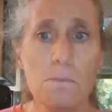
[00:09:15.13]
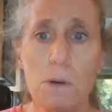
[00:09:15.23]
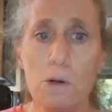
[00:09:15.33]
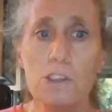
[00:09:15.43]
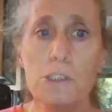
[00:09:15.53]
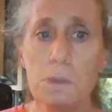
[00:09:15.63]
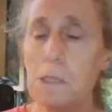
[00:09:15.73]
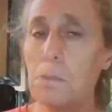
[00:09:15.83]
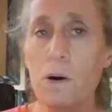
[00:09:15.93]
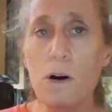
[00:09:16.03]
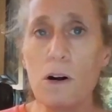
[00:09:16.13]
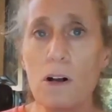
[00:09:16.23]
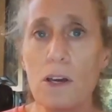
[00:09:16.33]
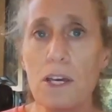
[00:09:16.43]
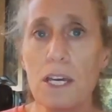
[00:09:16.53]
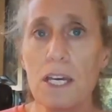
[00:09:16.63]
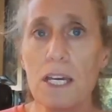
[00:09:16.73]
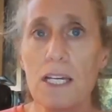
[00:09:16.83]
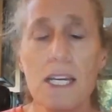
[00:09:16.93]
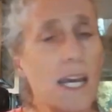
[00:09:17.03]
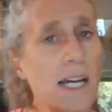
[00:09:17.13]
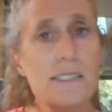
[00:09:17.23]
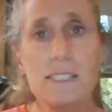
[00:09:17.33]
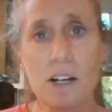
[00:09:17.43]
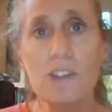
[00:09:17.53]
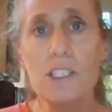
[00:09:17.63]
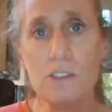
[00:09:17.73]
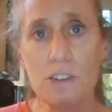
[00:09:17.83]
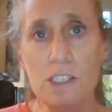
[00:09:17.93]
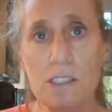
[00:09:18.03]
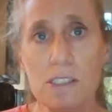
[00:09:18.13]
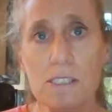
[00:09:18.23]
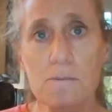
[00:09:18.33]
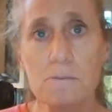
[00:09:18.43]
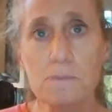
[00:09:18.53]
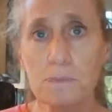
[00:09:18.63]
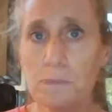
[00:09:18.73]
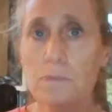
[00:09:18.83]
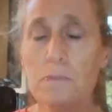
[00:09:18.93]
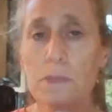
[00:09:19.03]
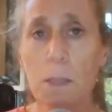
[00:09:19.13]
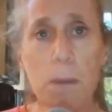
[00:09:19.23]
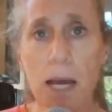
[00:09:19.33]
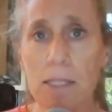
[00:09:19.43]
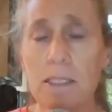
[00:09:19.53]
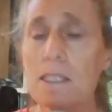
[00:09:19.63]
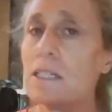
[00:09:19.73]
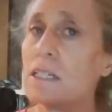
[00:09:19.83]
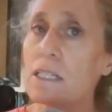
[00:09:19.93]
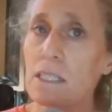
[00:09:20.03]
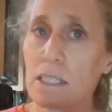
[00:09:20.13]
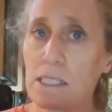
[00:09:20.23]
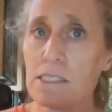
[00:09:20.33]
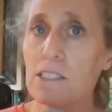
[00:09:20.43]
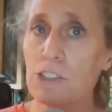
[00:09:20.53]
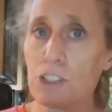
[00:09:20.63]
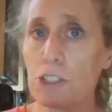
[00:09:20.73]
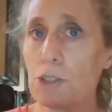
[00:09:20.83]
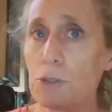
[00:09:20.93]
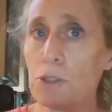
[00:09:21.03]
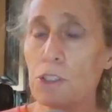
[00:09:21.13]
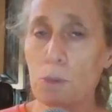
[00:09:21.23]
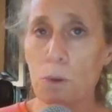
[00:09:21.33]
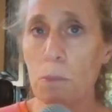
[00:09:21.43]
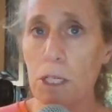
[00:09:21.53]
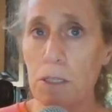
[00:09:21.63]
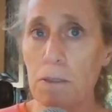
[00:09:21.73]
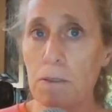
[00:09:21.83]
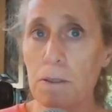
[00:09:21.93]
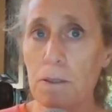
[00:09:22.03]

most people can't tell the difference." Men, listen to your woman.